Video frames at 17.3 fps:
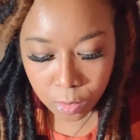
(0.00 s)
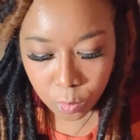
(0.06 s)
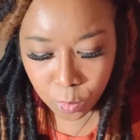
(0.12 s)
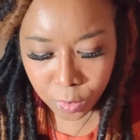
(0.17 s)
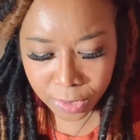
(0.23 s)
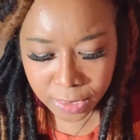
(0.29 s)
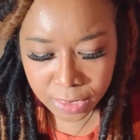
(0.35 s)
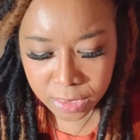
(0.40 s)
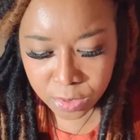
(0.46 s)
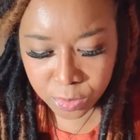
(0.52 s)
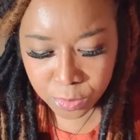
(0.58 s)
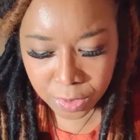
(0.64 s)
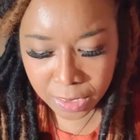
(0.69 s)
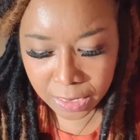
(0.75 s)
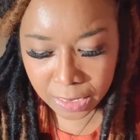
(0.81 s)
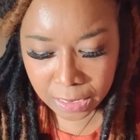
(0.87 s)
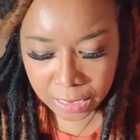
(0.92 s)
What else do the
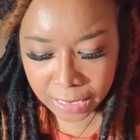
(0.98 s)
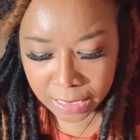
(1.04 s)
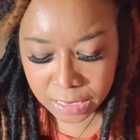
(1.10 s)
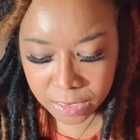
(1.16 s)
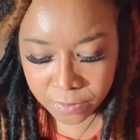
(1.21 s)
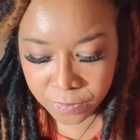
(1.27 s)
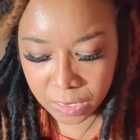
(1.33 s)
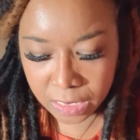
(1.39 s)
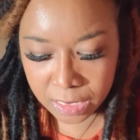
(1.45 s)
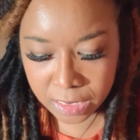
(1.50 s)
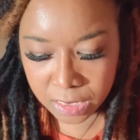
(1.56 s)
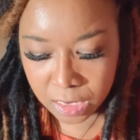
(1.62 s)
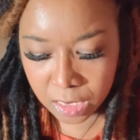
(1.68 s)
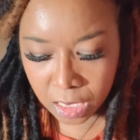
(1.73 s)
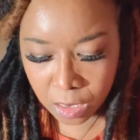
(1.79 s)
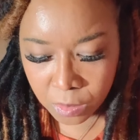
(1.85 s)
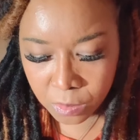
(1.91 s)
collective need to
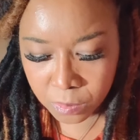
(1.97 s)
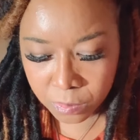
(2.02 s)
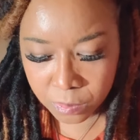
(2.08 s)
know?